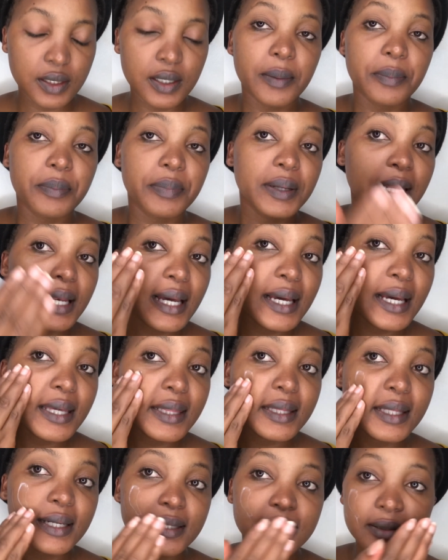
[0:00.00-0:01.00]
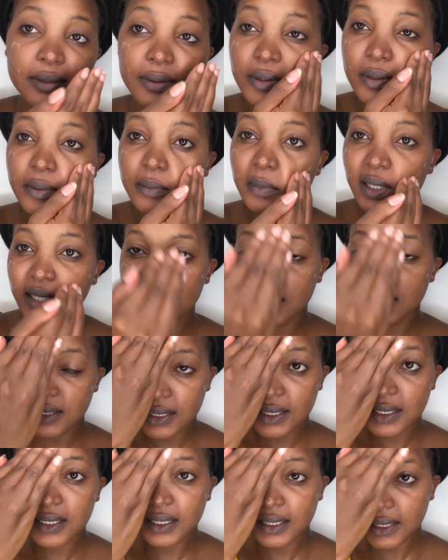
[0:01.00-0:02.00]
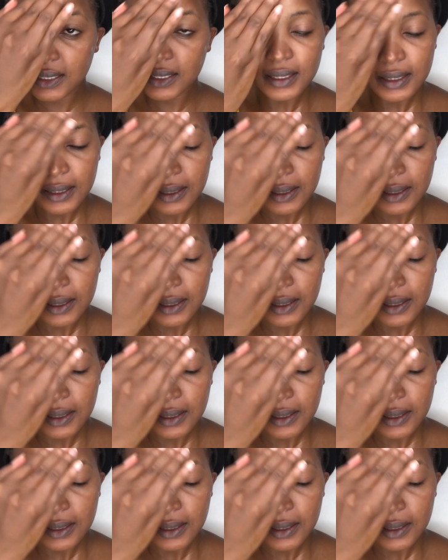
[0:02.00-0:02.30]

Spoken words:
apply that on my skin